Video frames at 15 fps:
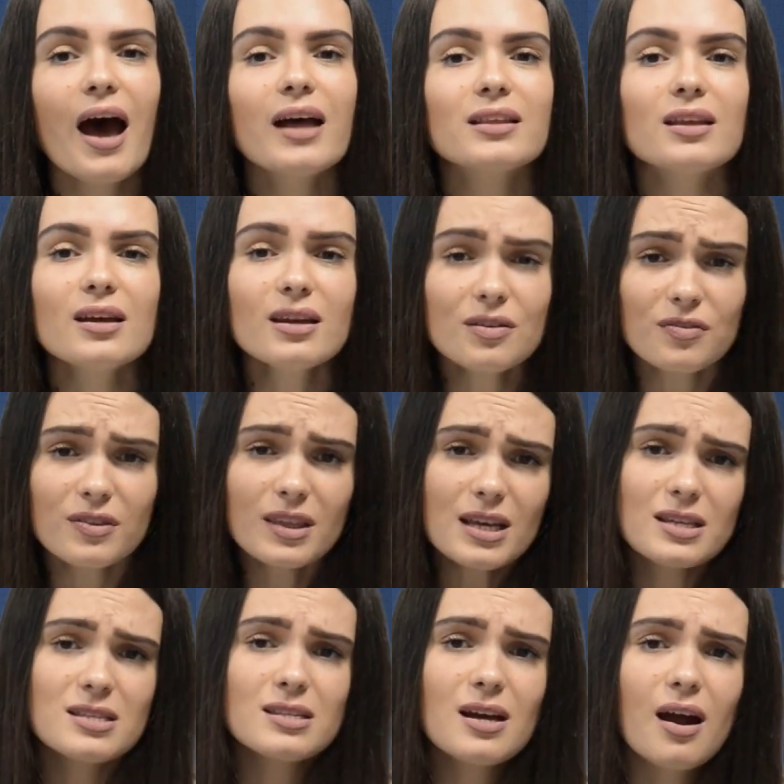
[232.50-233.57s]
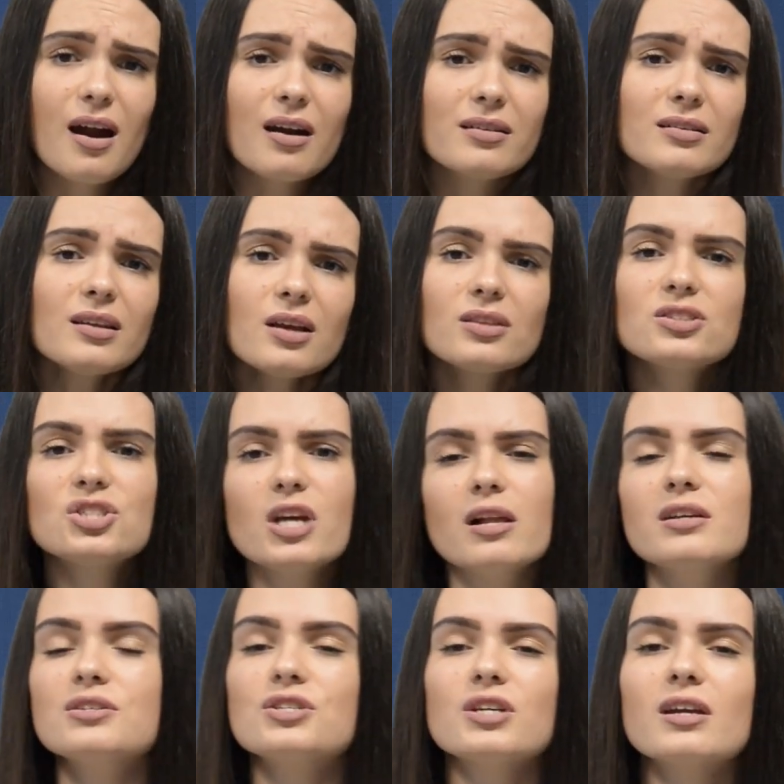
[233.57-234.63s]
And if these are not
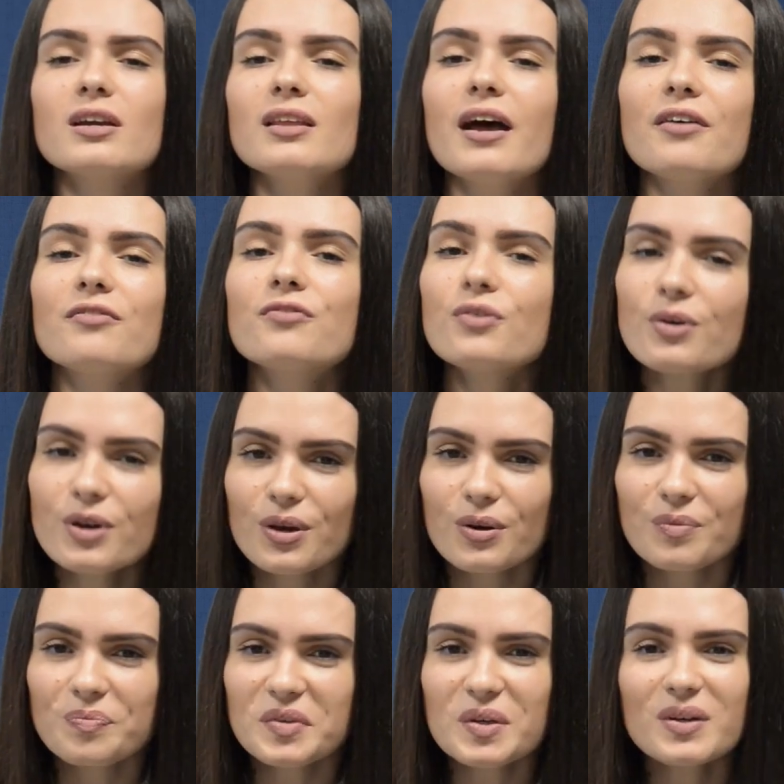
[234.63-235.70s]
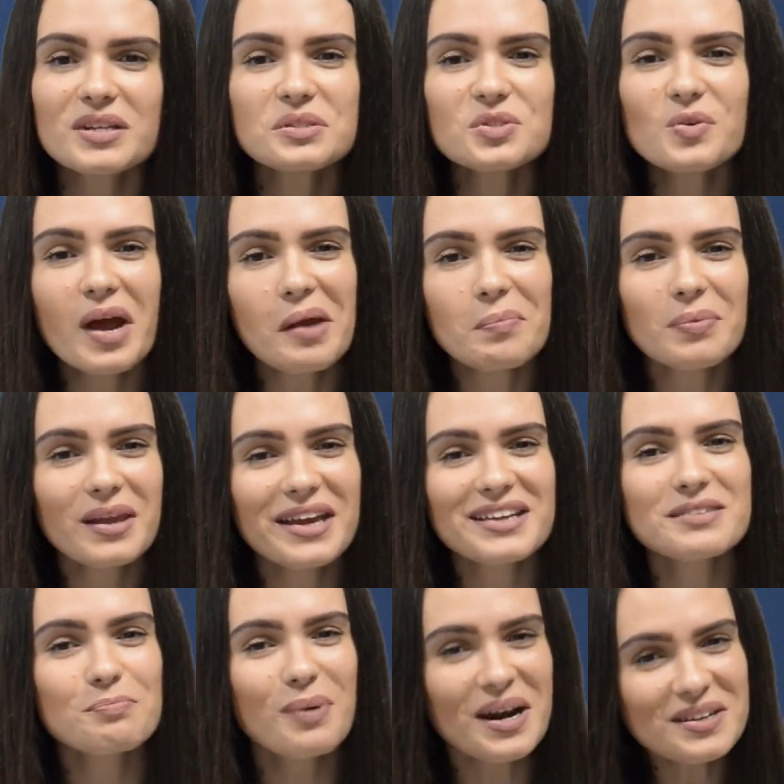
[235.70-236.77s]
challenging enough for you, you can try
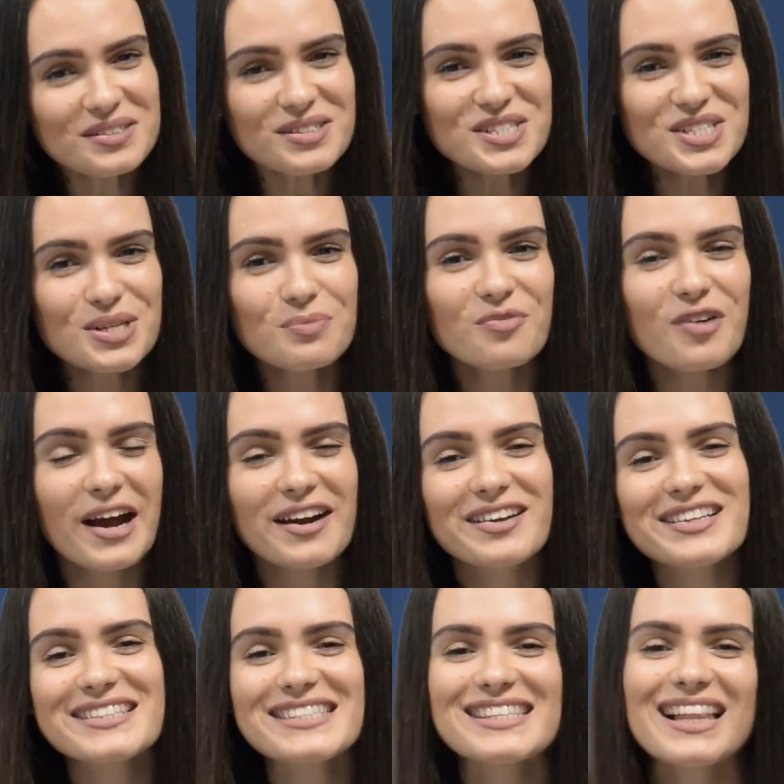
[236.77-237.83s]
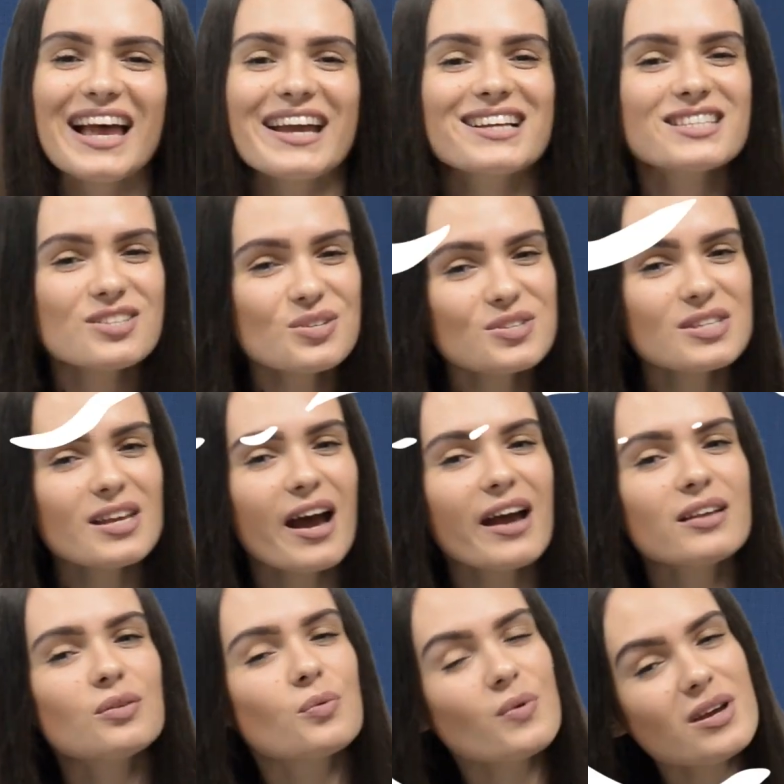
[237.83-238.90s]
playing partnership variants like
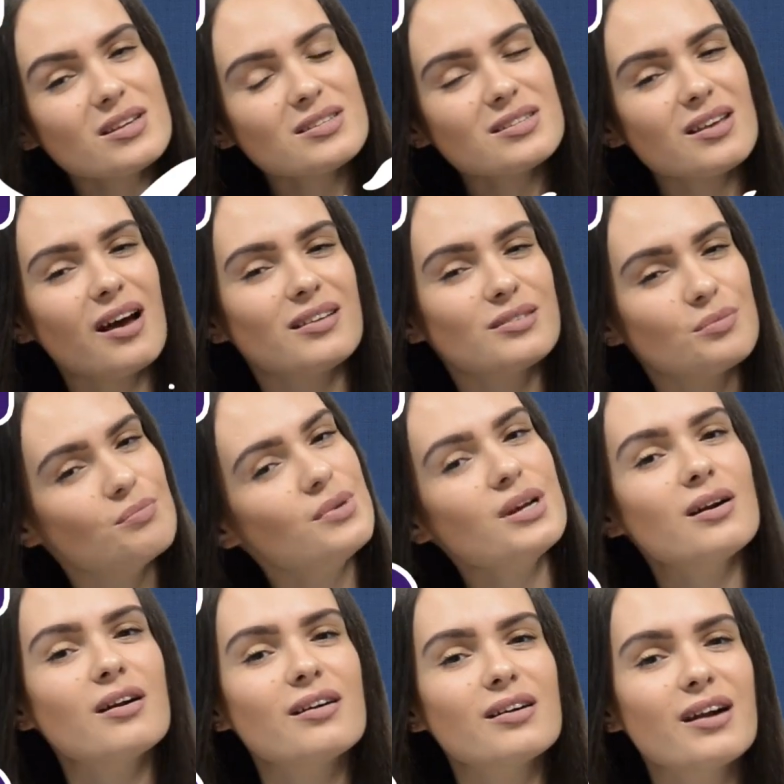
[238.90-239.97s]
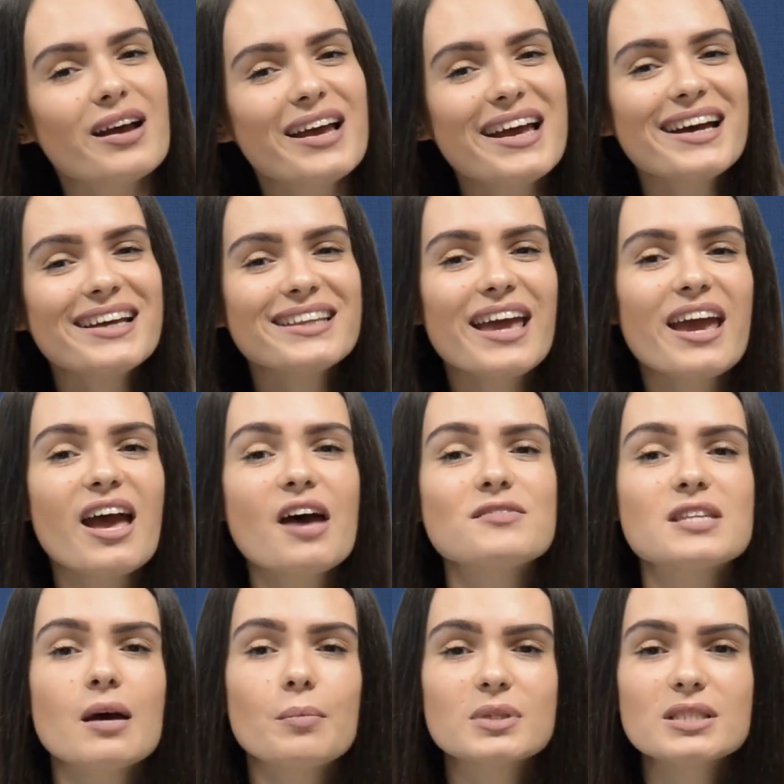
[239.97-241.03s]
Suicide, Whiz and Mirror. They have
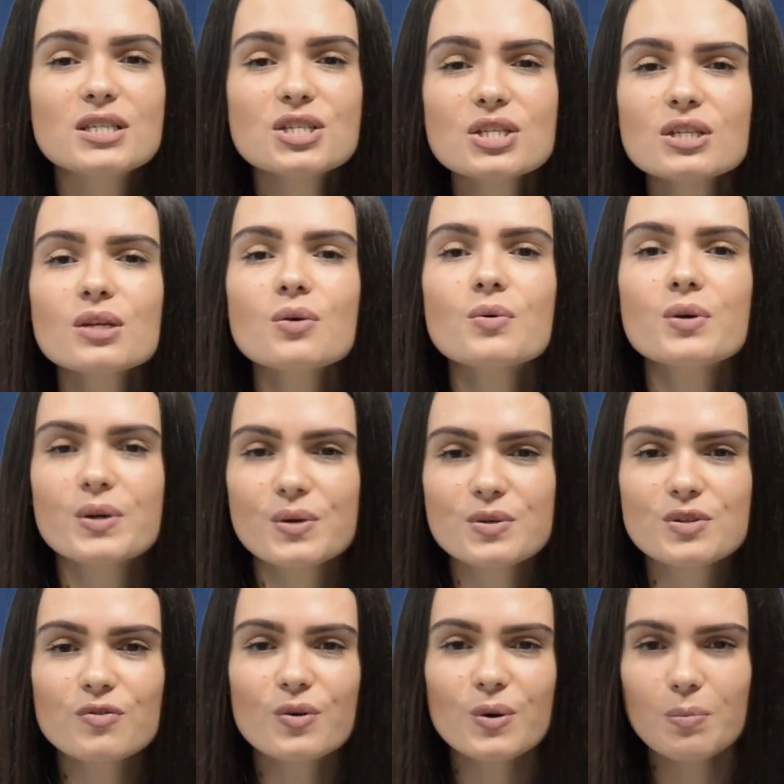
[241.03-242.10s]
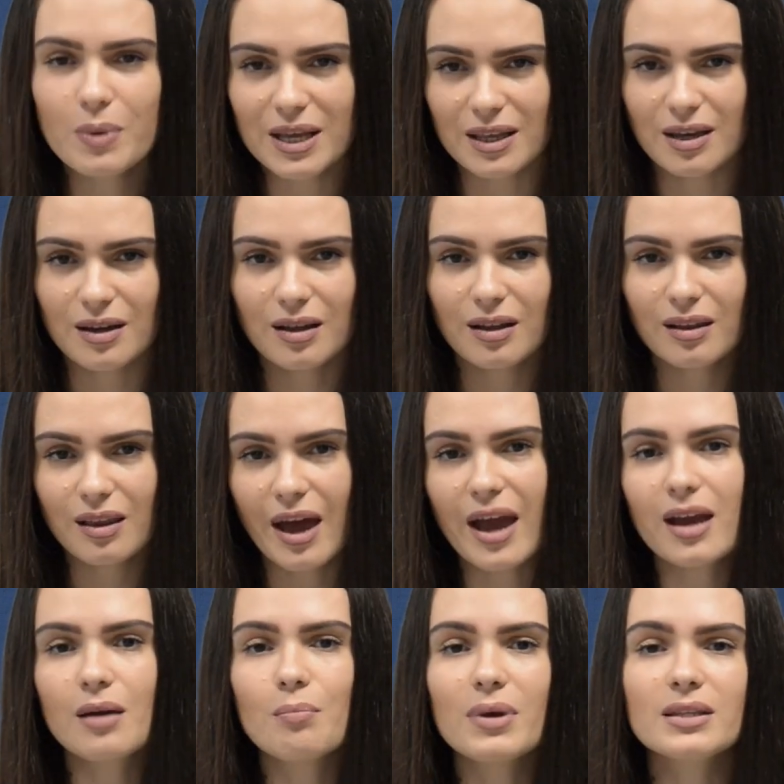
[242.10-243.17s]
some additional rules for bidding,
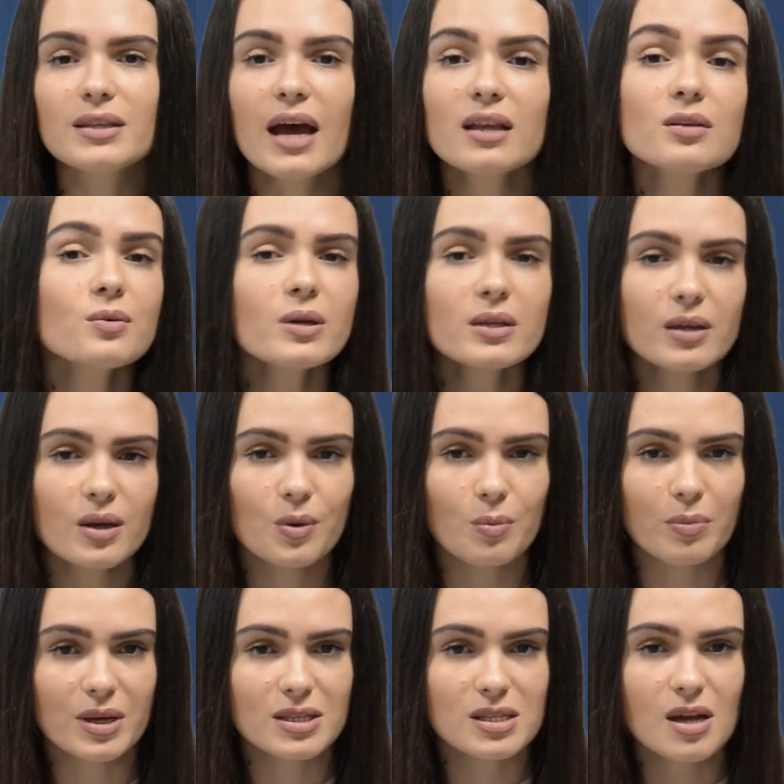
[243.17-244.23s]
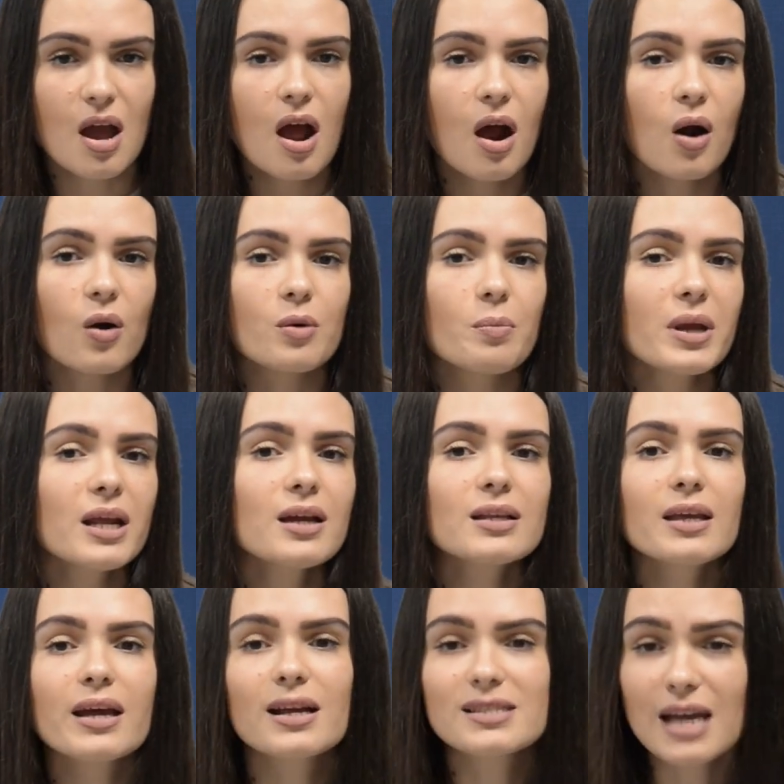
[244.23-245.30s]
like mandatory nil bids or bidding
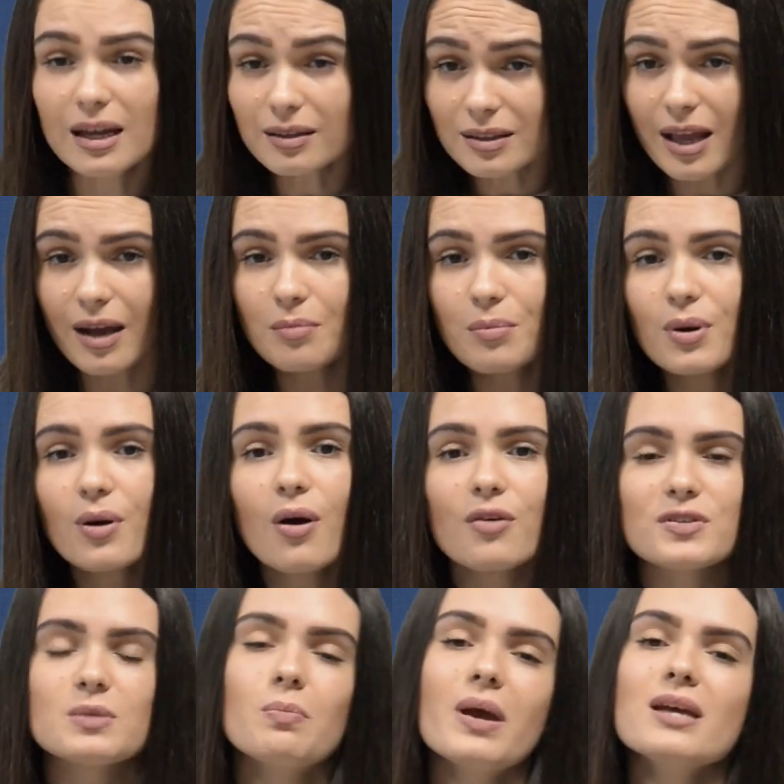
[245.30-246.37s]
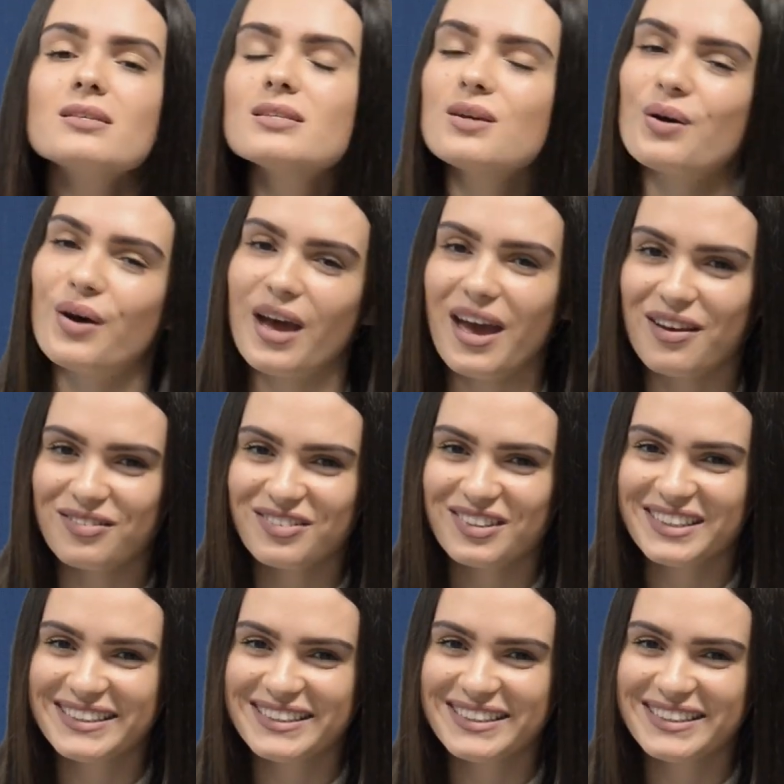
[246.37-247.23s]
the exact number of spades you have.